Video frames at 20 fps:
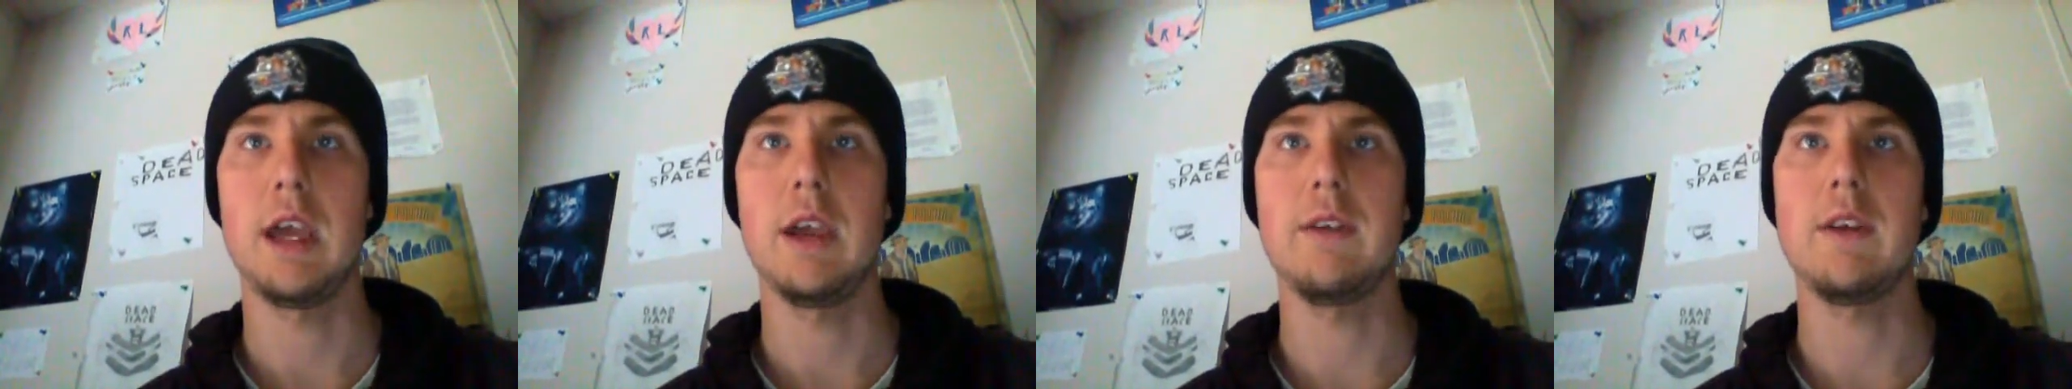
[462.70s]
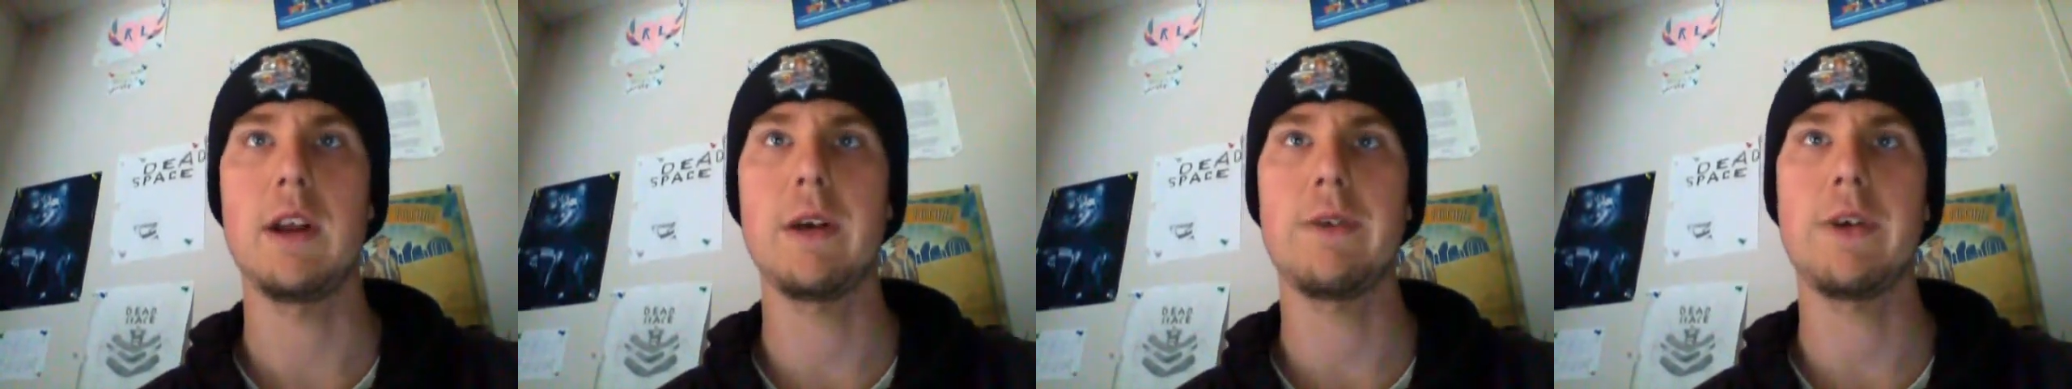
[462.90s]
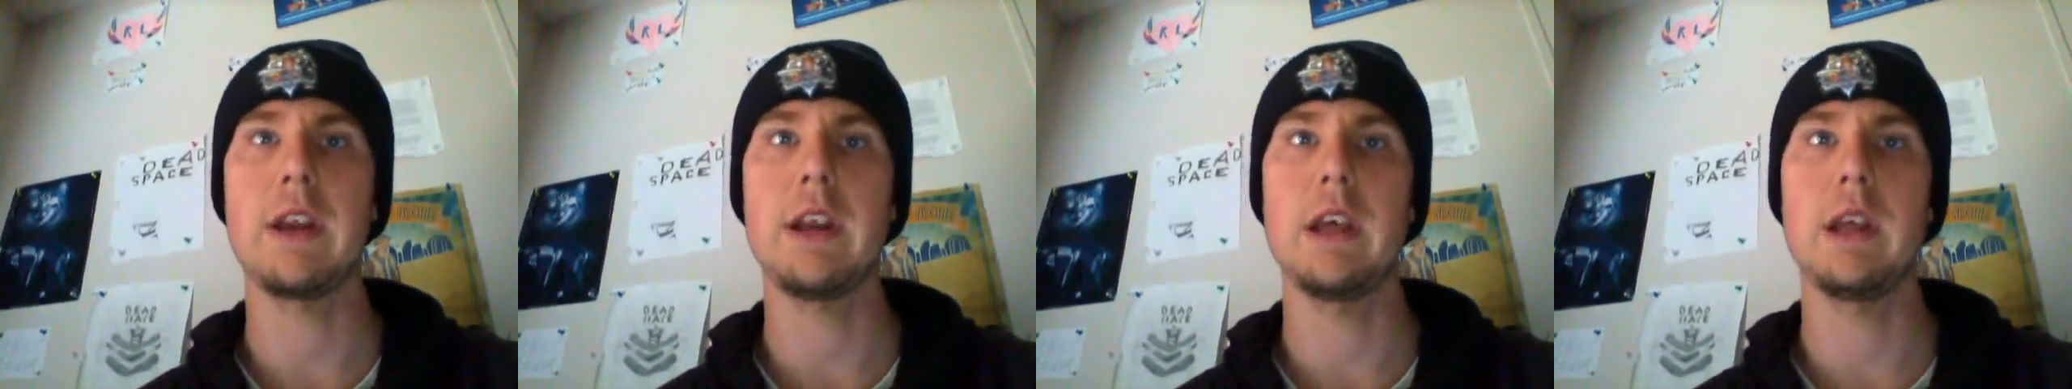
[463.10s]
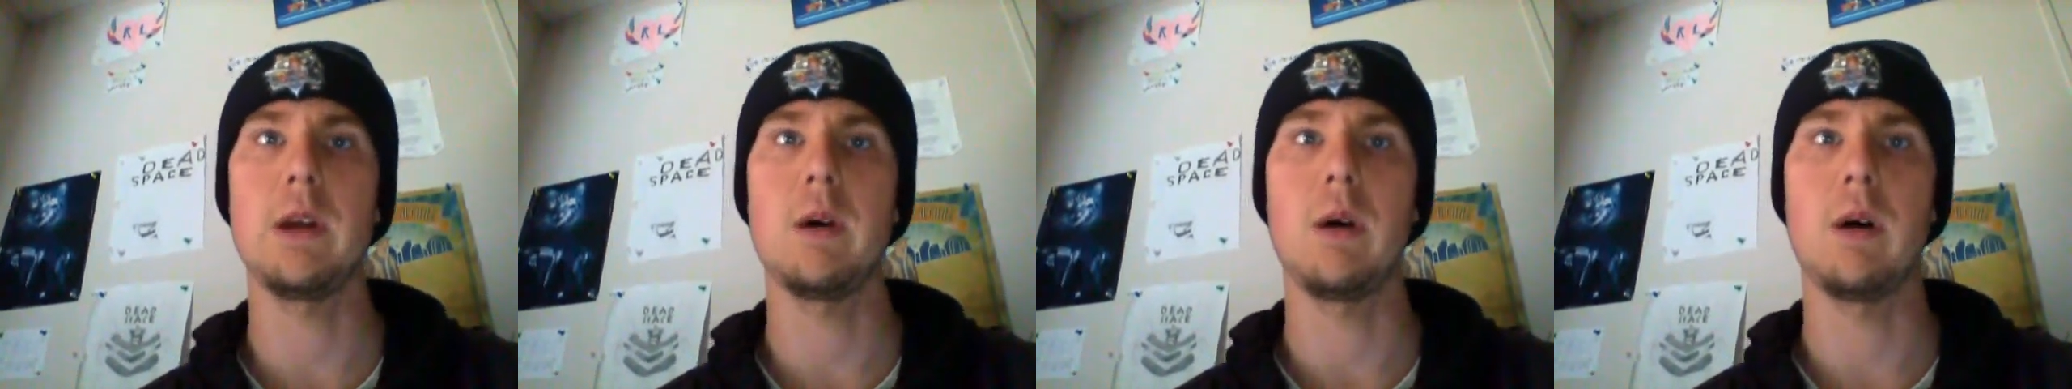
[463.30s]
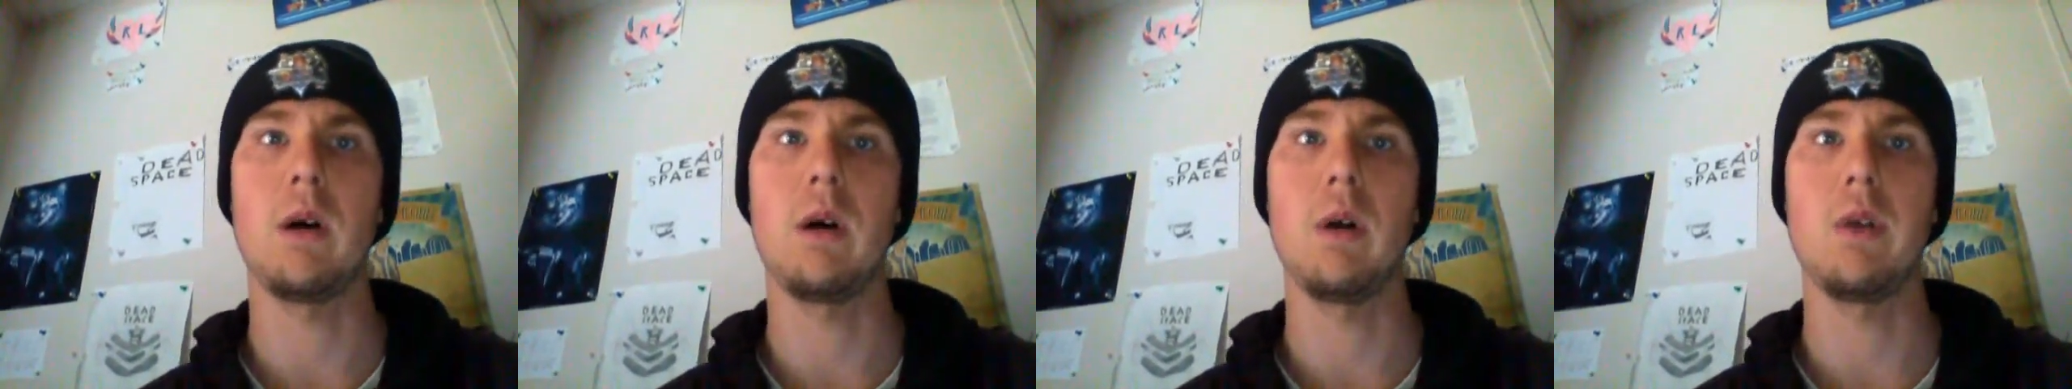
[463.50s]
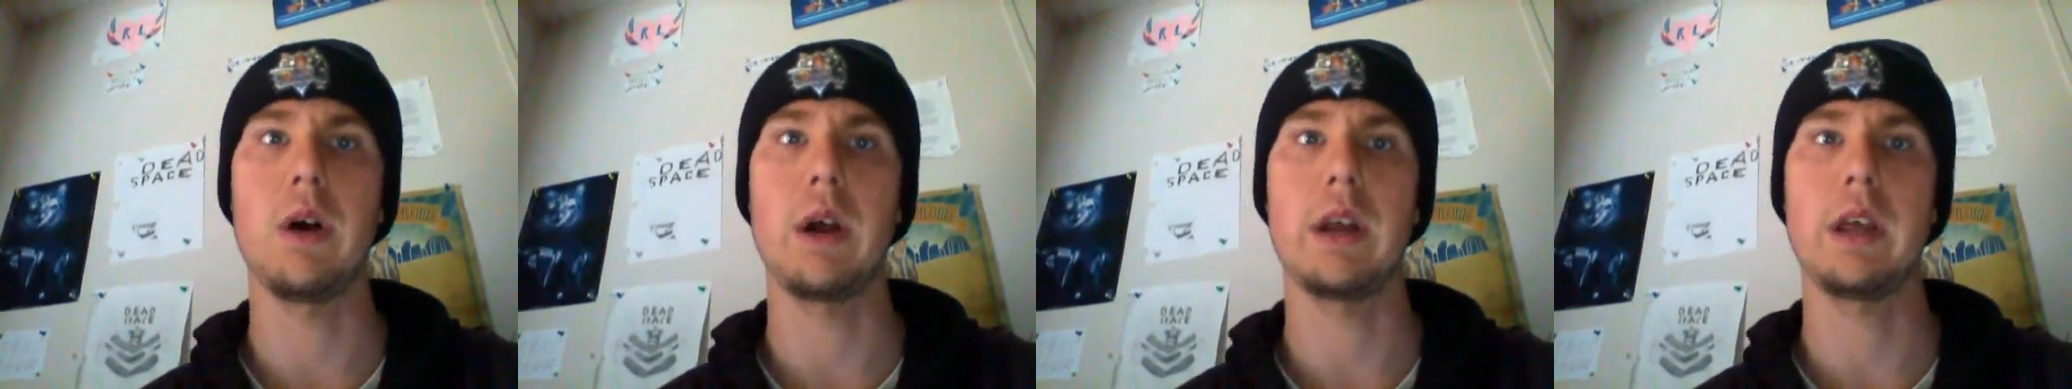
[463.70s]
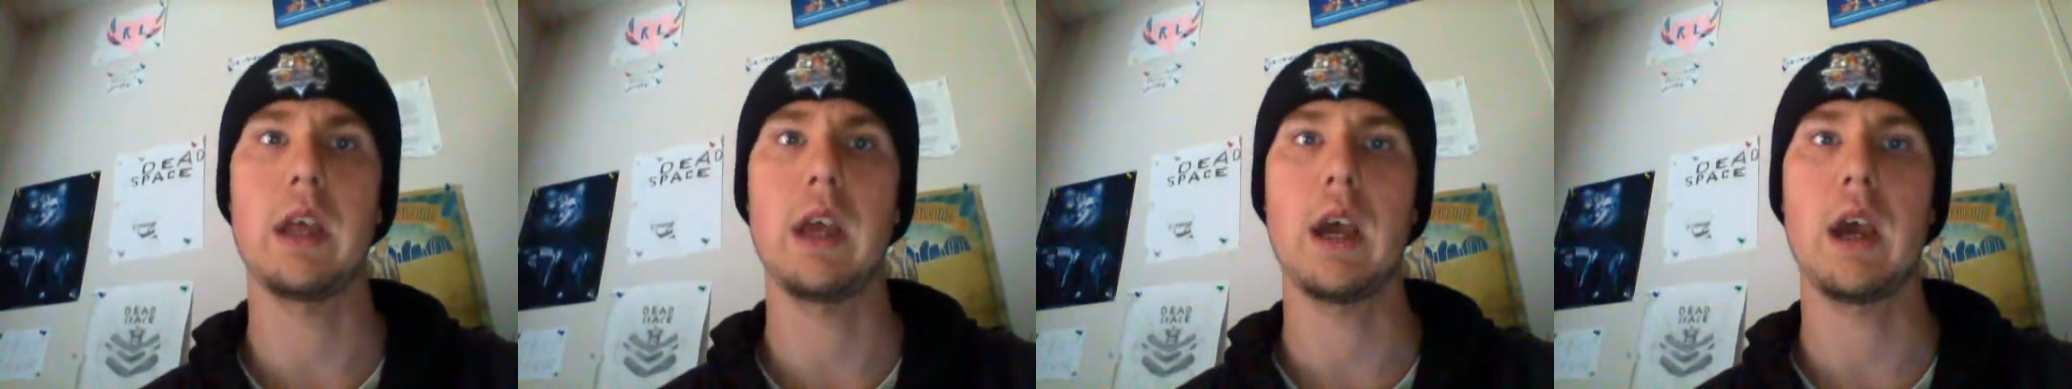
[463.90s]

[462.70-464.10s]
Even if I didn't know a whole lot